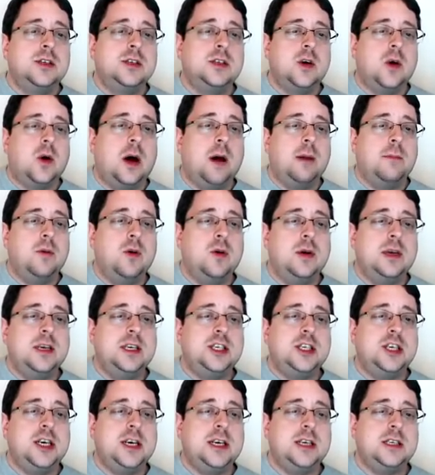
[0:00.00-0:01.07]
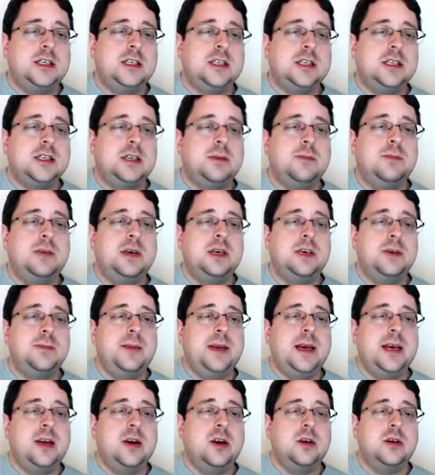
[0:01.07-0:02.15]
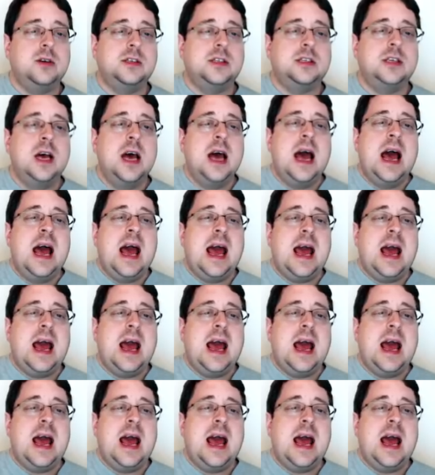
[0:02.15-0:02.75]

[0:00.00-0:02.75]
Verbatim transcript: So I'm going to change this to millimeters,